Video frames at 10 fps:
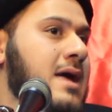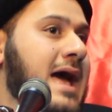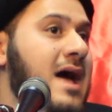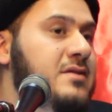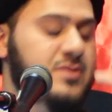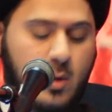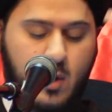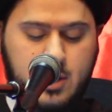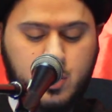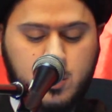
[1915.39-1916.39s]
and the
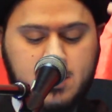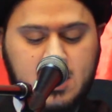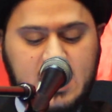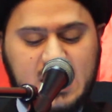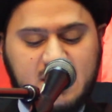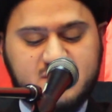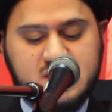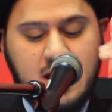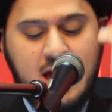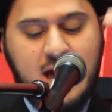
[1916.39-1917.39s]
one who believes
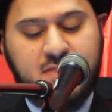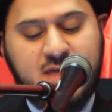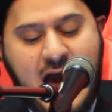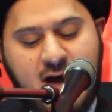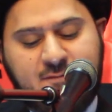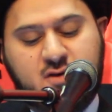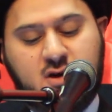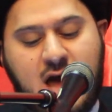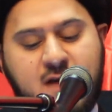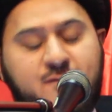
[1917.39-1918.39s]
in the
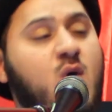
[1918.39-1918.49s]
afterlife.